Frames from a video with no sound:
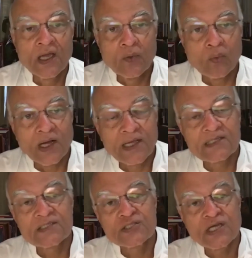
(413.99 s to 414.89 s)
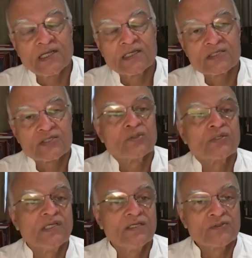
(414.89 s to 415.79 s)
Why is China so
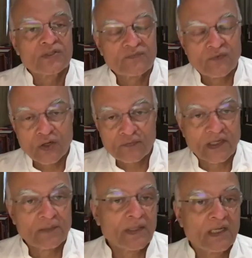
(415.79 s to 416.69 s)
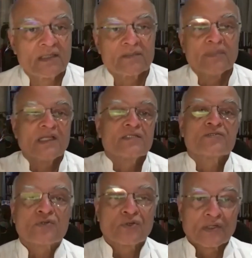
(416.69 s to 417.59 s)
keen to involve Nepal in Belt and
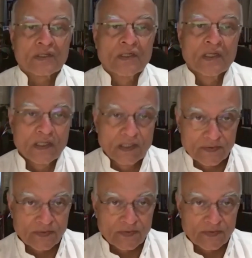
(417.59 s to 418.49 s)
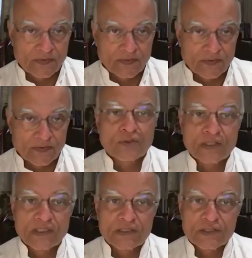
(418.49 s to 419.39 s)
Road, in the Belt and Road
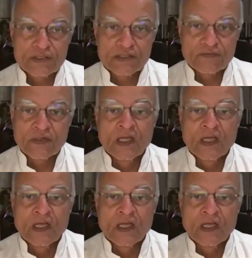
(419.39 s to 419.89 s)
Initiative?